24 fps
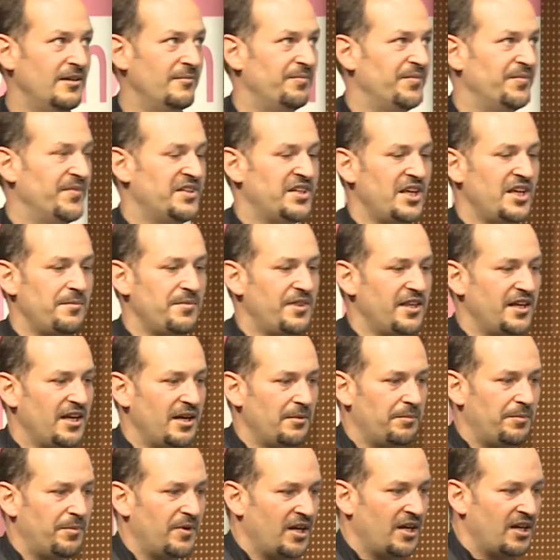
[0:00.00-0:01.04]
Same thing
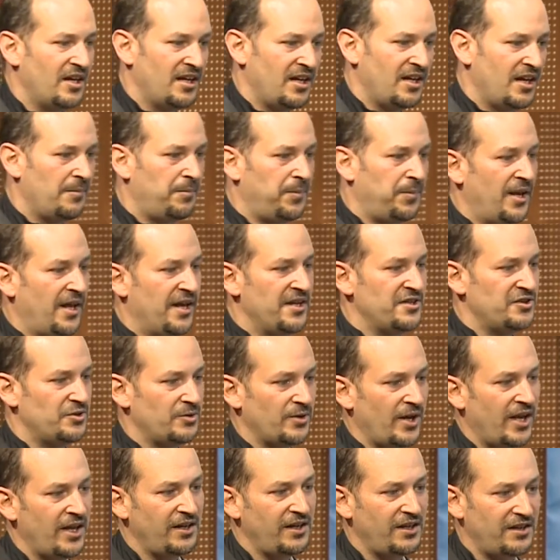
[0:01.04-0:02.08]
applies to
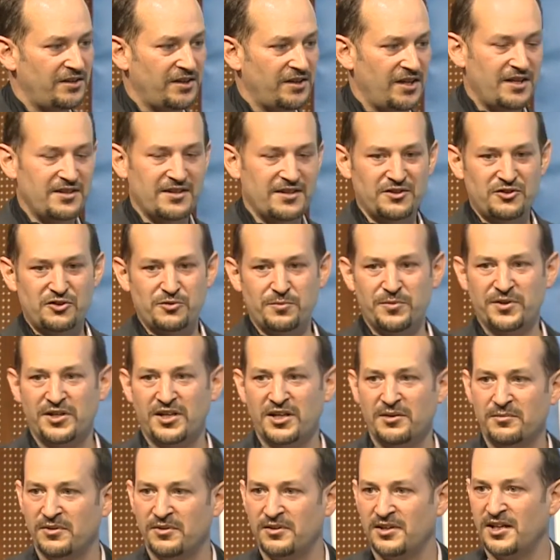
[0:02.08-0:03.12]
anything that you
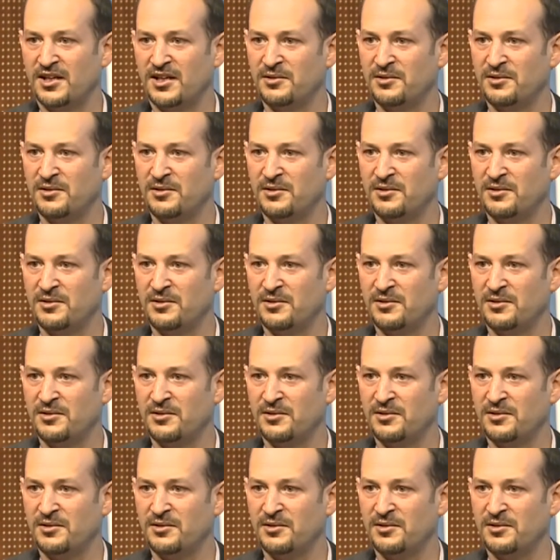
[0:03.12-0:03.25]
can